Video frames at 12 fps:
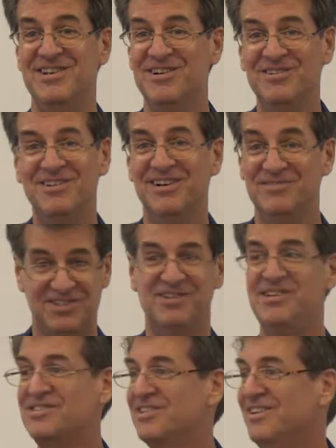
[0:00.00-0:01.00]
you know,
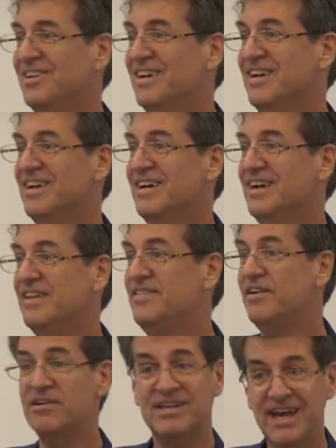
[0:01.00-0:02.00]
seriously.
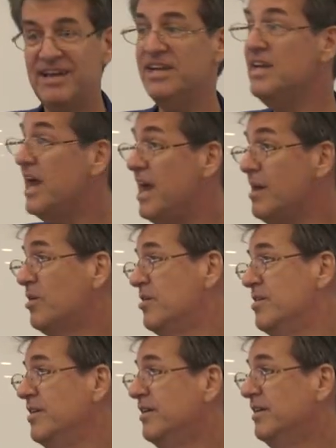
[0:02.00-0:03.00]
They're getting
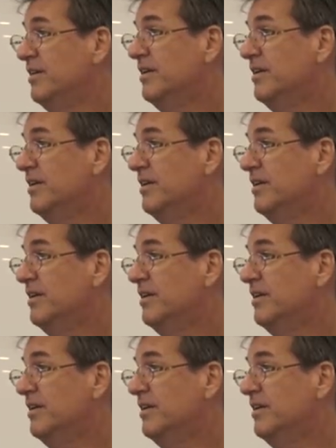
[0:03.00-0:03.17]
hammered.